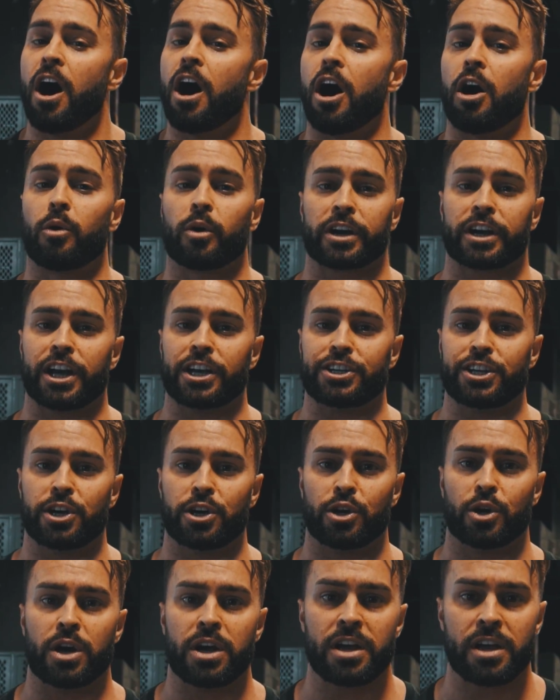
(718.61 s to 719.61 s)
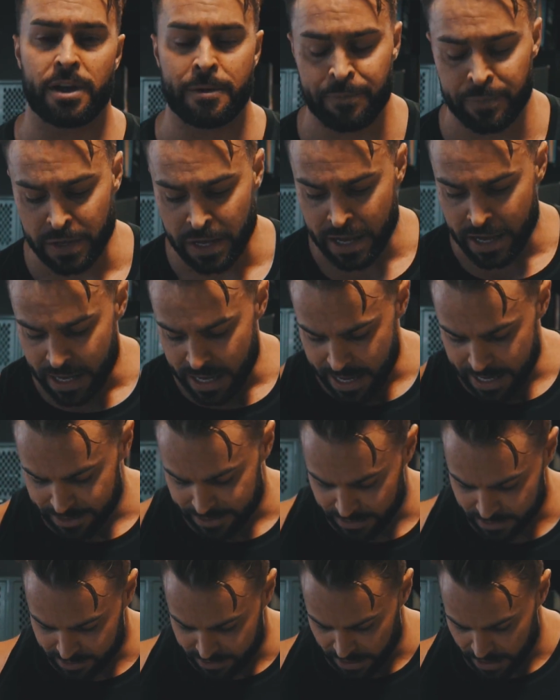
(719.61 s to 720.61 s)
All we're gonna do
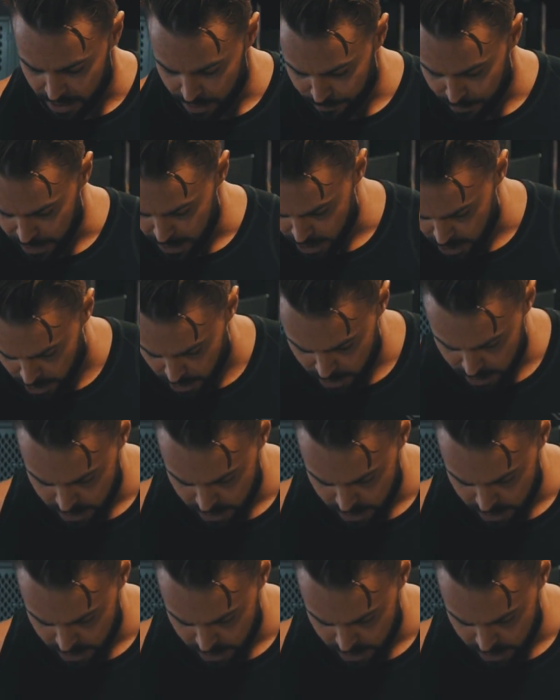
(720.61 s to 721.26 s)
is instead of here,